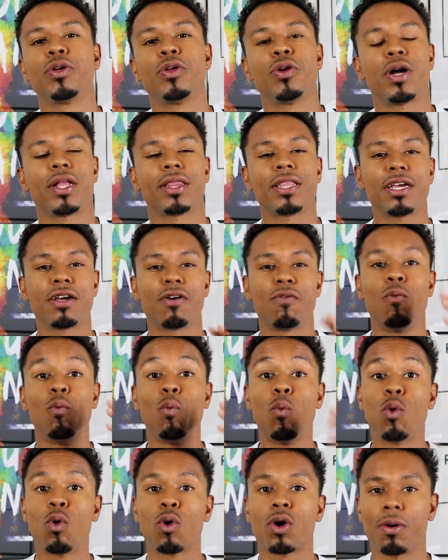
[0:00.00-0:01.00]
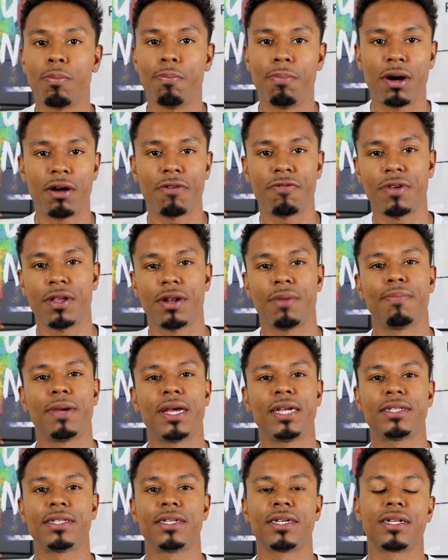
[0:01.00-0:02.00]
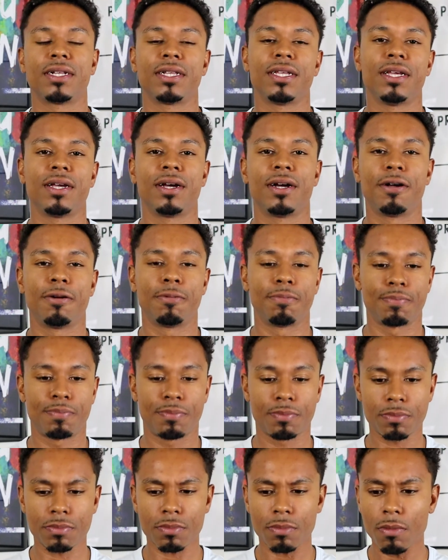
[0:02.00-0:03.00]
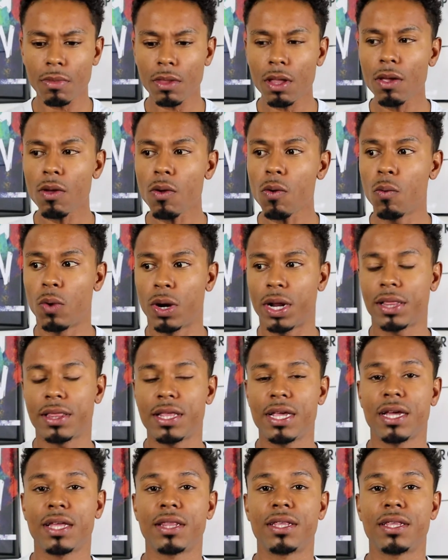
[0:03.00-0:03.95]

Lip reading: You know, I think of Warren Buffett basically when I think